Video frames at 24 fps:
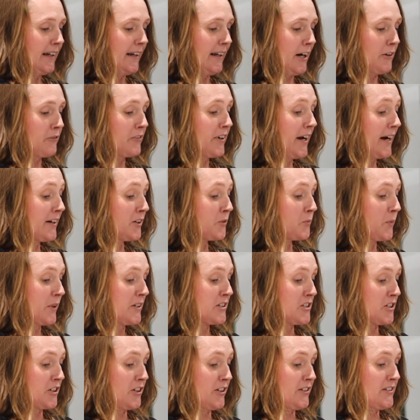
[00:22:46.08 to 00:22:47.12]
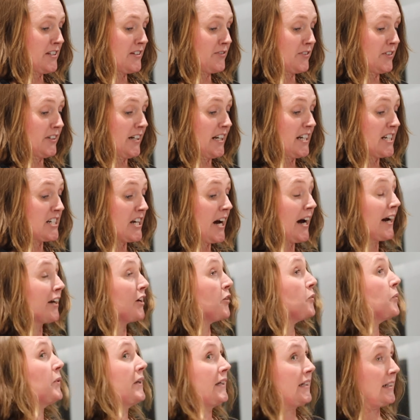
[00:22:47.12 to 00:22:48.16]
Now, Rhiannon went to Guernsey for an
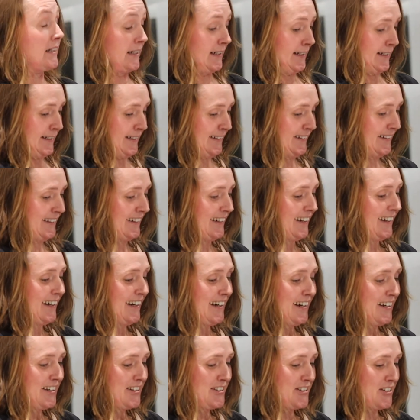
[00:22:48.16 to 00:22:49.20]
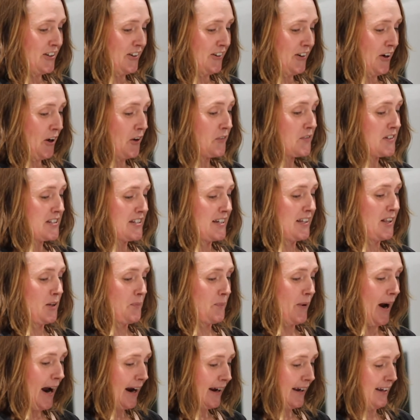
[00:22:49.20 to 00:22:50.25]
entire week to oversee the
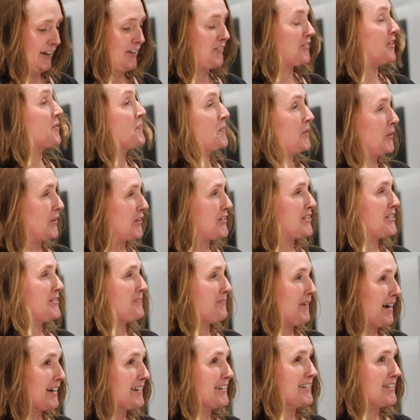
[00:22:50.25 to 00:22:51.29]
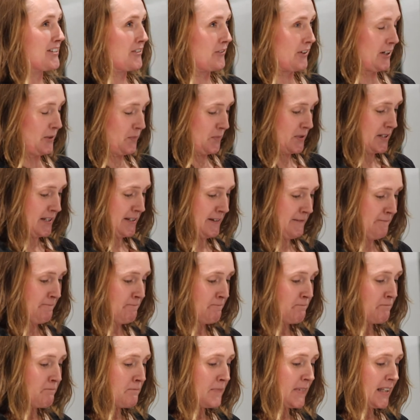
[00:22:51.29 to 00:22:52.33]
packing of the books and manuscripts.
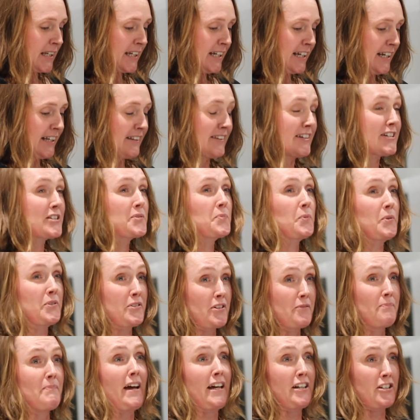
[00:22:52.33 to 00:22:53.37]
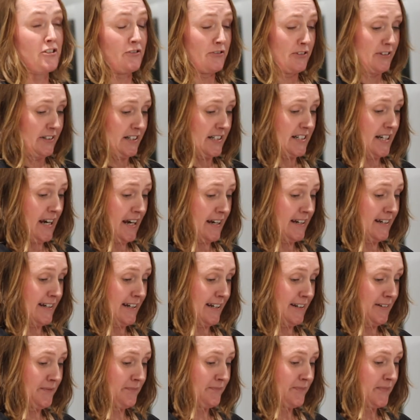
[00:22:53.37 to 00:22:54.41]
This was a major
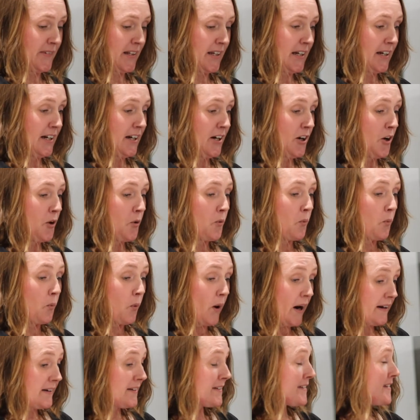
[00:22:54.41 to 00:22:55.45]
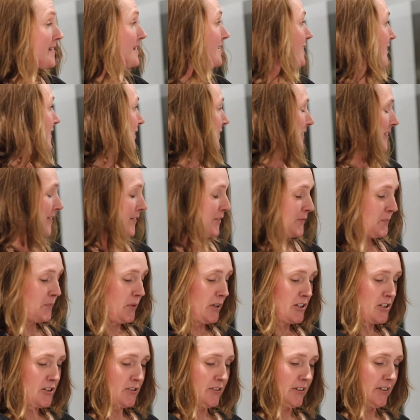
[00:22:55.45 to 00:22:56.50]
undertaking. White's, in the
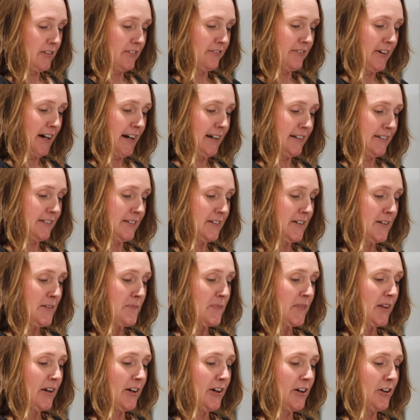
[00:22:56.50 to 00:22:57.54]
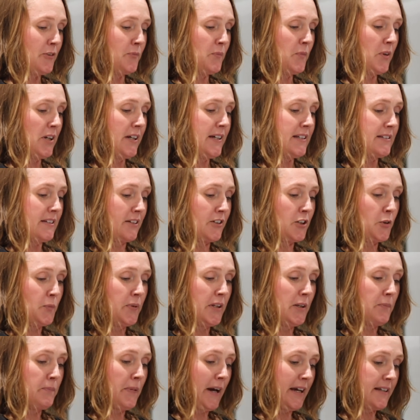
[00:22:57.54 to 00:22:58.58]
picture in the van, is a
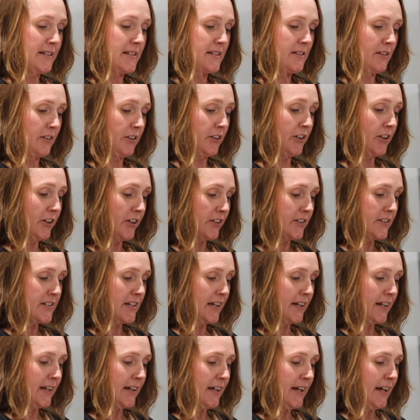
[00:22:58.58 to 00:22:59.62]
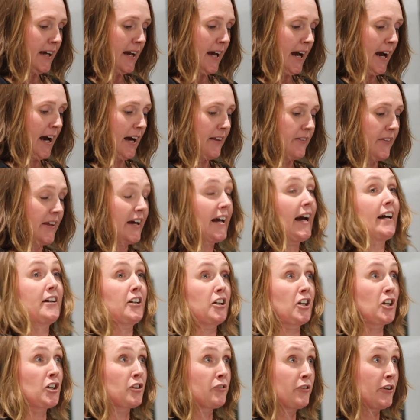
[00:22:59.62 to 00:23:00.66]
company based in Guernsey, and they had
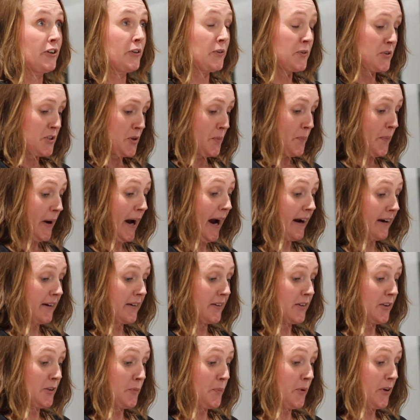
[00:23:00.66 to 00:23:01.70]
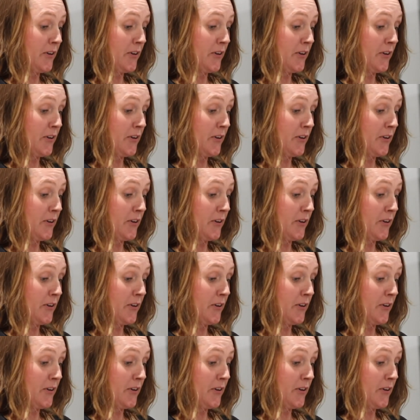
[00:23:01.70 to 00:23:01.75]
a crew to pack the